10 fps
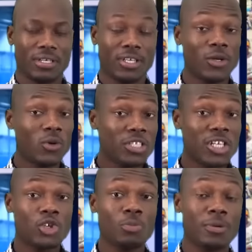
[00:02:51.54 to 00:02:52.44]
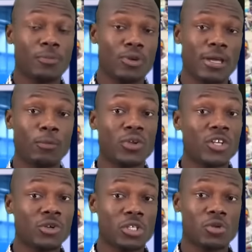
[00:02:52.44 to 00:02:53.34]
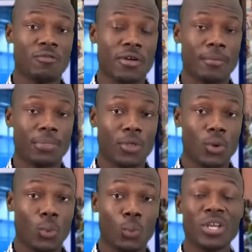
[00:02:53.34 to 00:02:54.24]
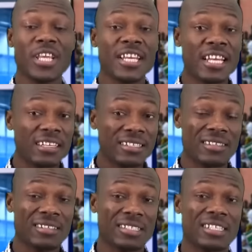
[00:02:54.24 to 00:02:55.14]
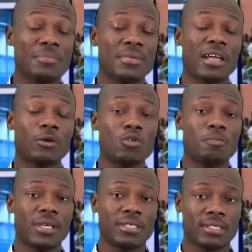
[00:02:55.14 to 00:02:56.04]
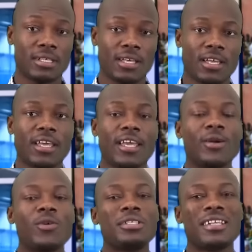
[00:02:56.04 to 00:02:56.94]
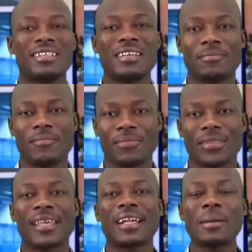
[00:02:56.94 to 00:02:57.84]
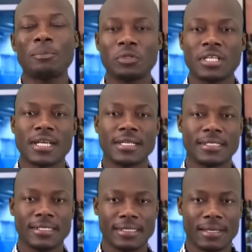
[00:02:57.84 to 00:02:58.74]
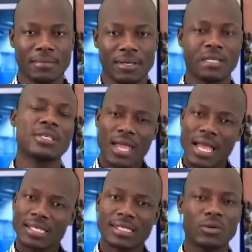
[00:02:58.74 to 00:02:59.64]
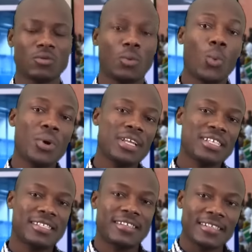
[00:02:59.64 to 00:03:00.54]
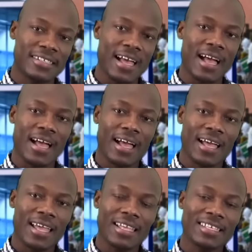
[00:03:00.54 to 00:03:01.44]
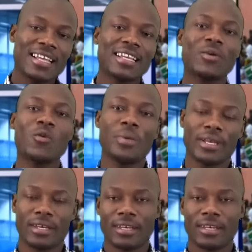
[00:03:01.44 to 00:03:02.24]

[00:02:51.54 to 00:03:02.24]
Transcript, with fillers: You go take your own people in when they know they suffer. When they sleep in a good place, you go take them. You can't put them at the system. Eh, salon. When they straight here, they go bend.